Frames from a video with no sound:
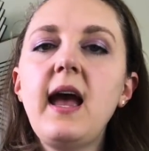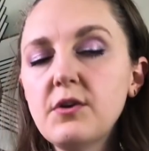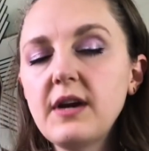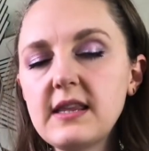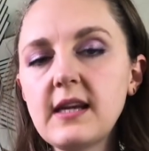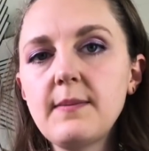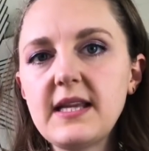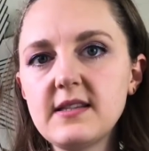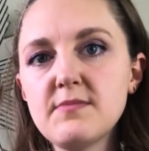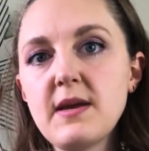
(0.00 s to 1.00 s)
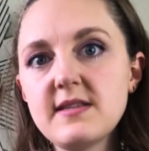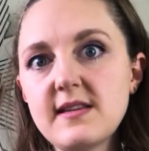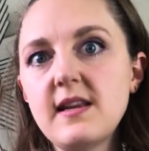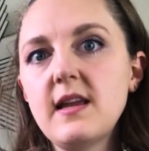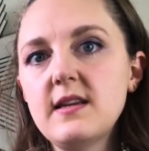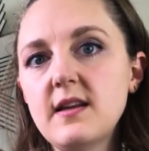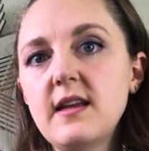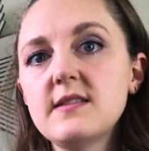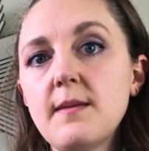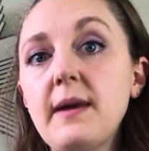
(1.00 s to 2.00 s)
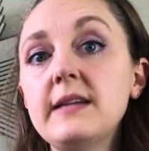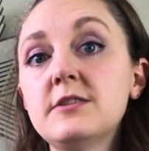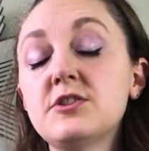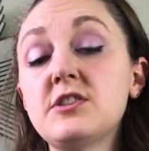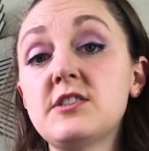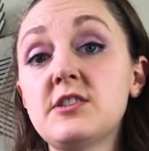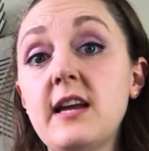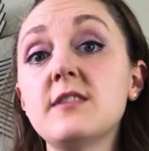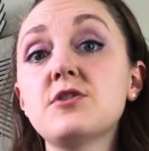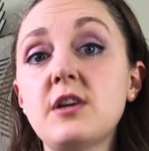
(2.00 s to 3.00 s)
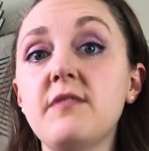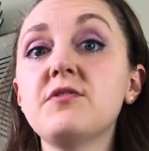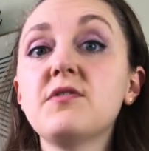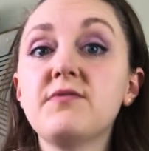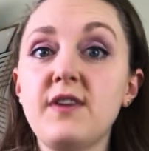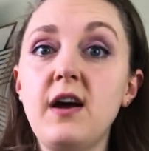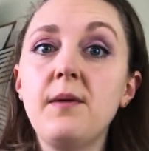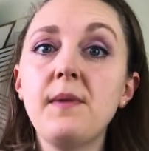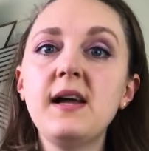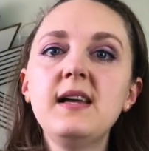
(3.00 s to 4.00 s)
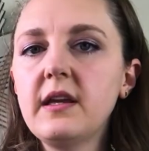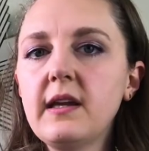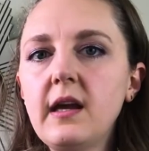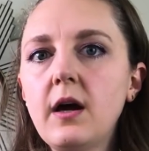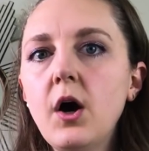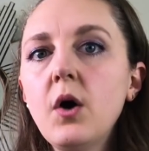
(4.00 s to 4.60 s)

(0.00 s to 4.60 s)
The great thing about this method is a mindset shift from thinking,